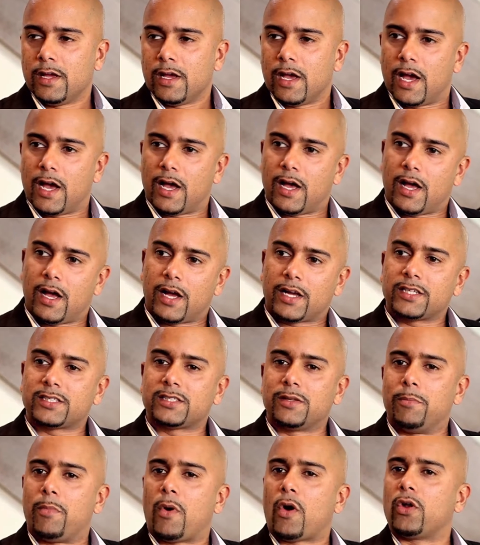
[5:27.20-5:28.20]
I guess
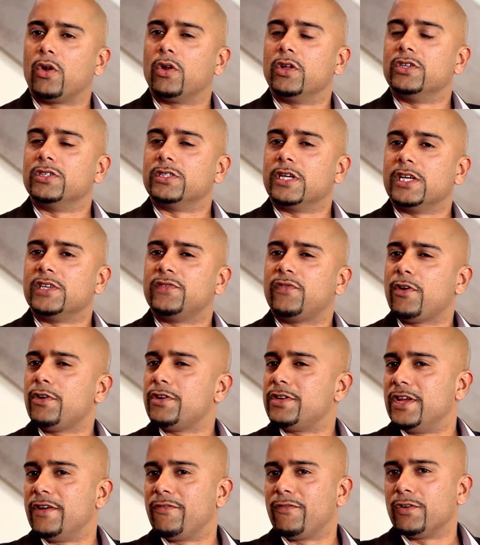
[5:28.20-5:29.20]
the model is
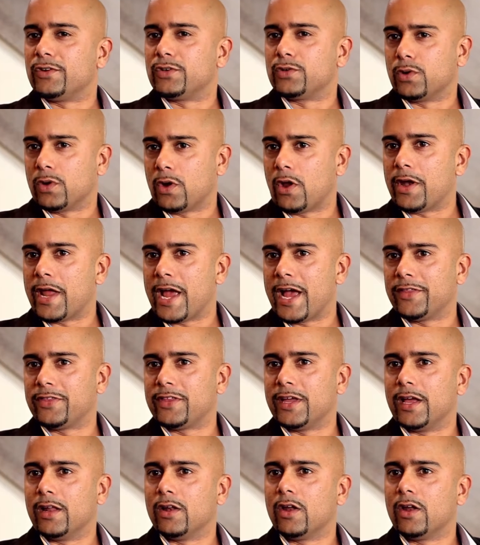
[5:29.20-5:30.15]
very different to a lot out there.